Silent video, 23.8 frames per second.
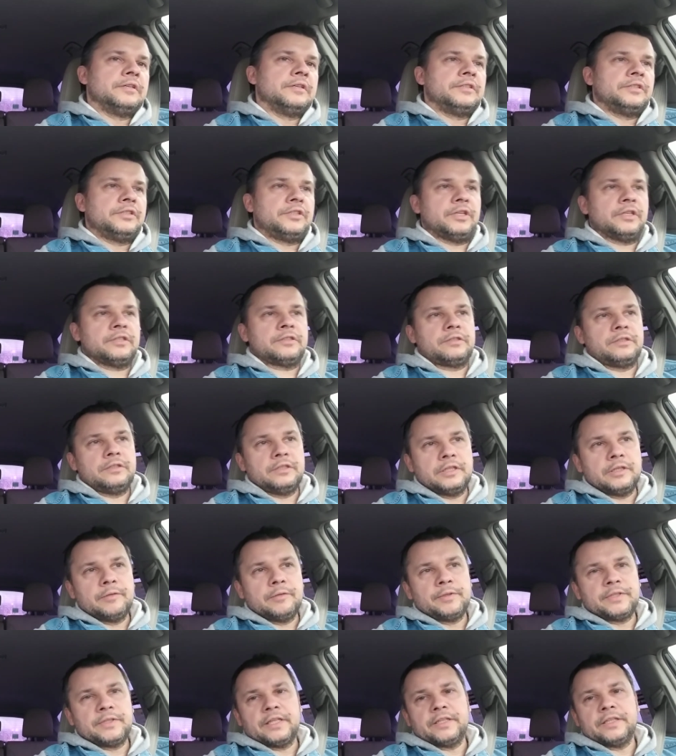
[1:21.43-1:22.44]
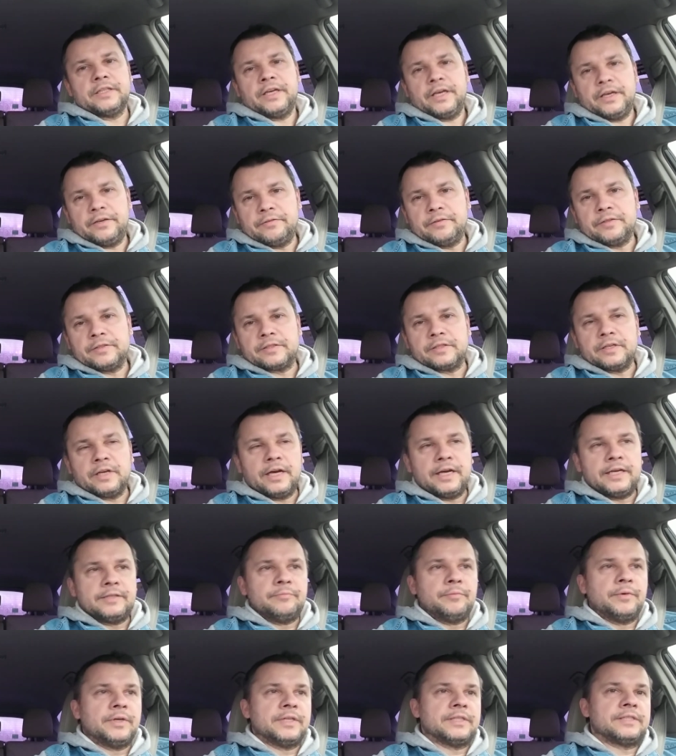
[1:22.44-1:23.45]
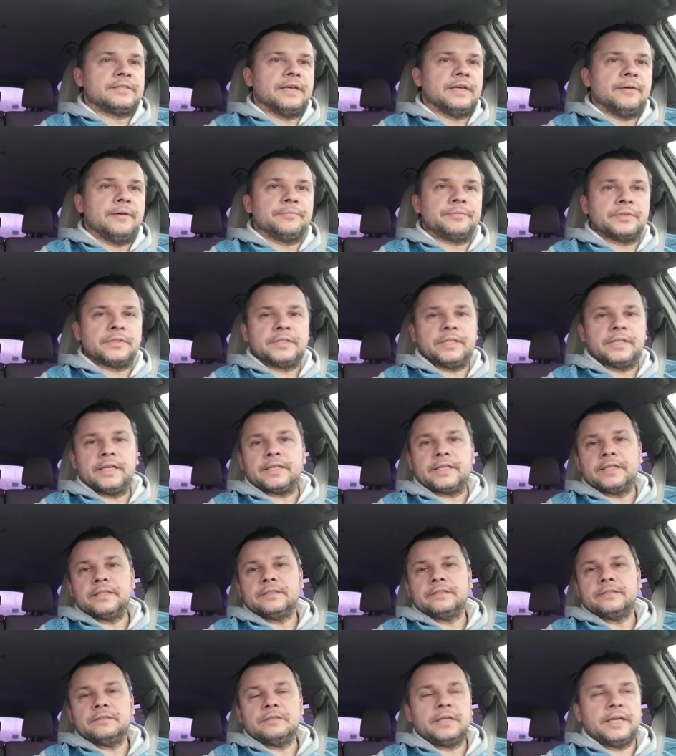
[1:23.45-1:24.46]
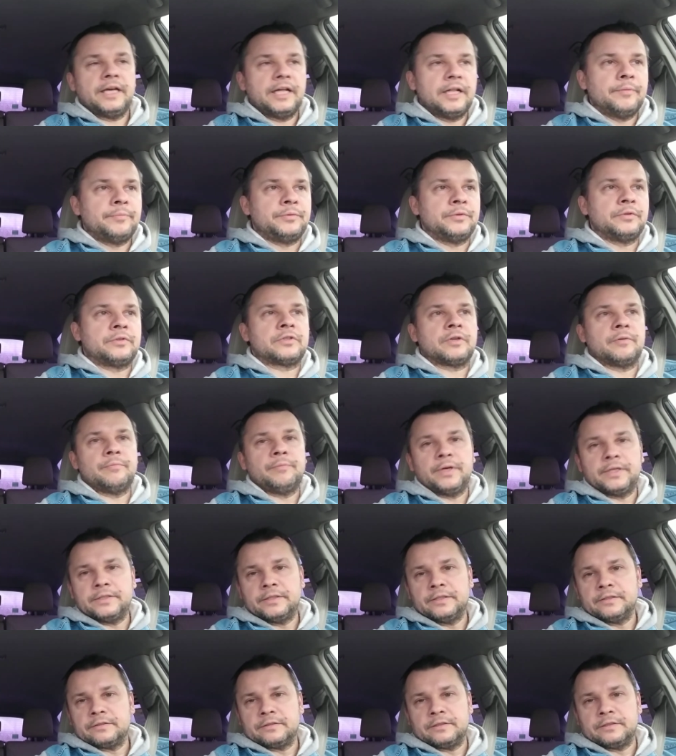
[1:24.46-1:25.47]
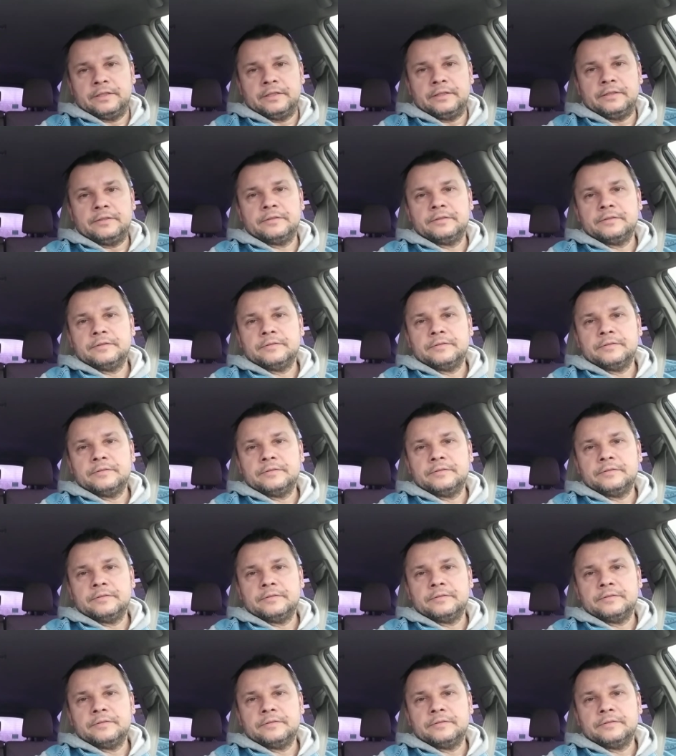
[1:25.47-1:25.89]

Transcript: just a little bit on the heavy side, but something that can help you tremendously.